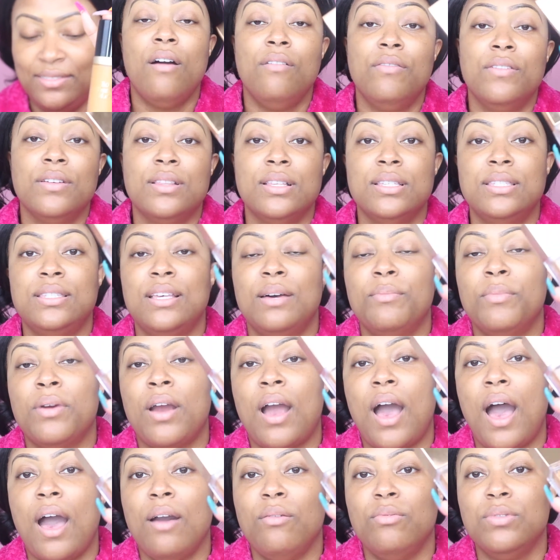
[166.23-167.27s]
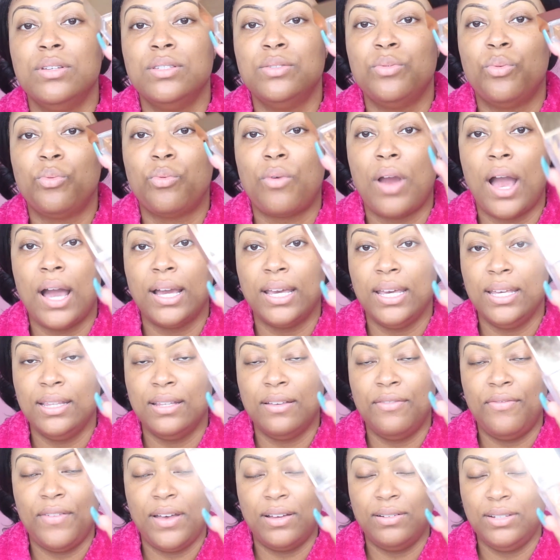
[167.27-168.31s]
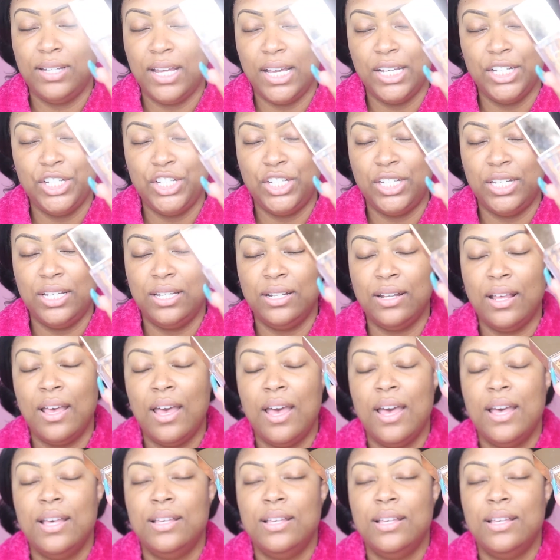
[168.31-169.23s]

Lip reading: Over the summer, I was rocking the foundation